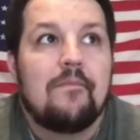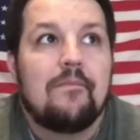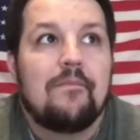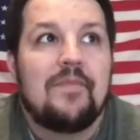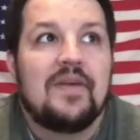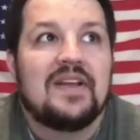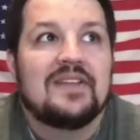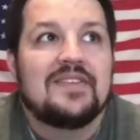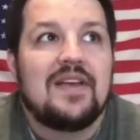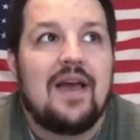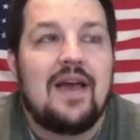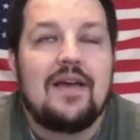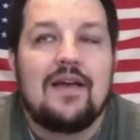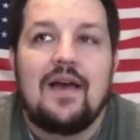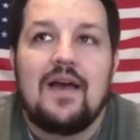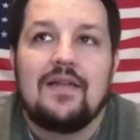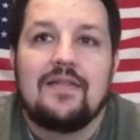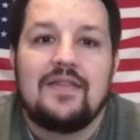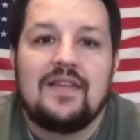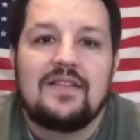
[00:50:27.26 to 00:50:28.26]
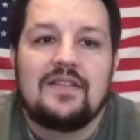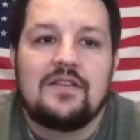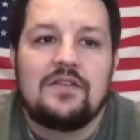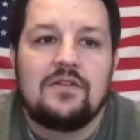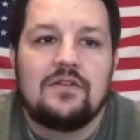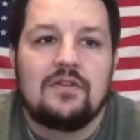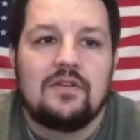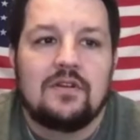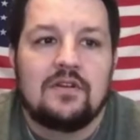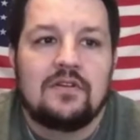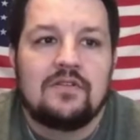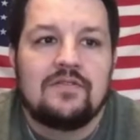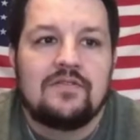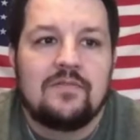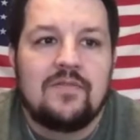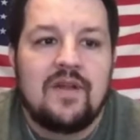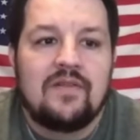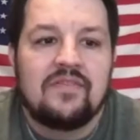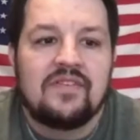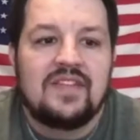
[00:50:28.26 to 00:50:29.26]
Because I think that you learn
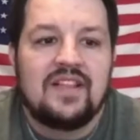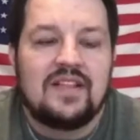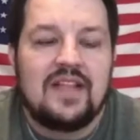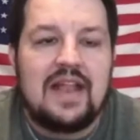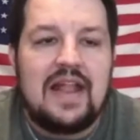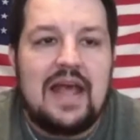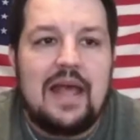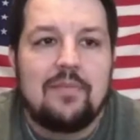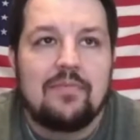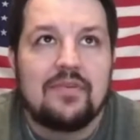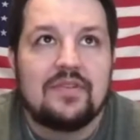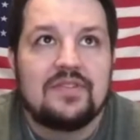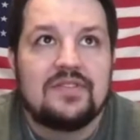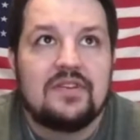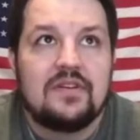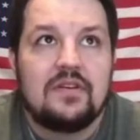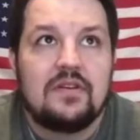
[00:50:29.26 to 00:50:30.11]
from everything that happens.